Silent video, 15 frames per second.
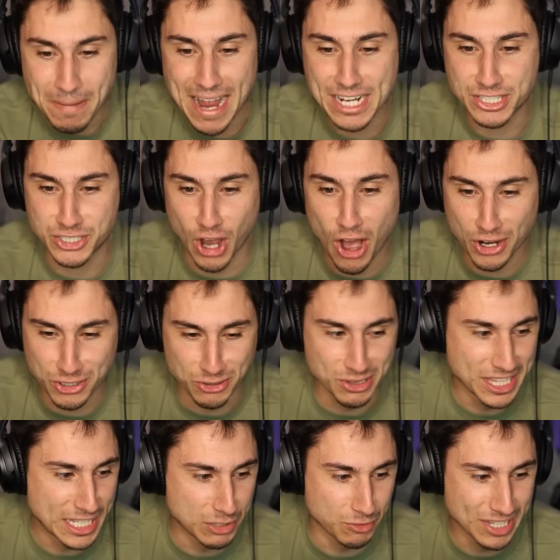My daughter
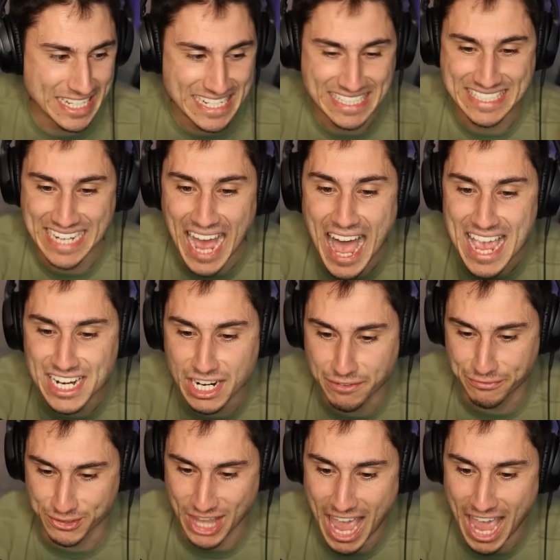literally died of